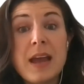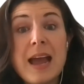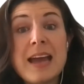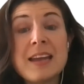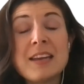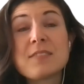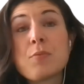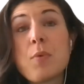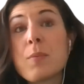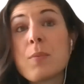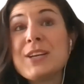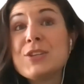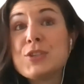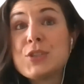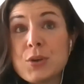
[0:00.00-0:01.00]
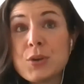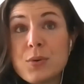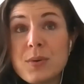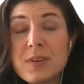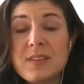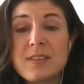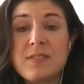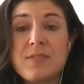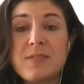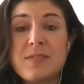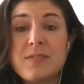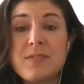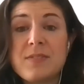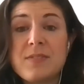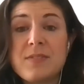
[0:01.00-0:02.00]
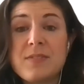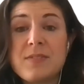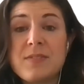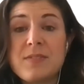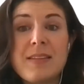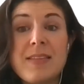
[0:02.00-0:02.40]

And it's what we do with this feedback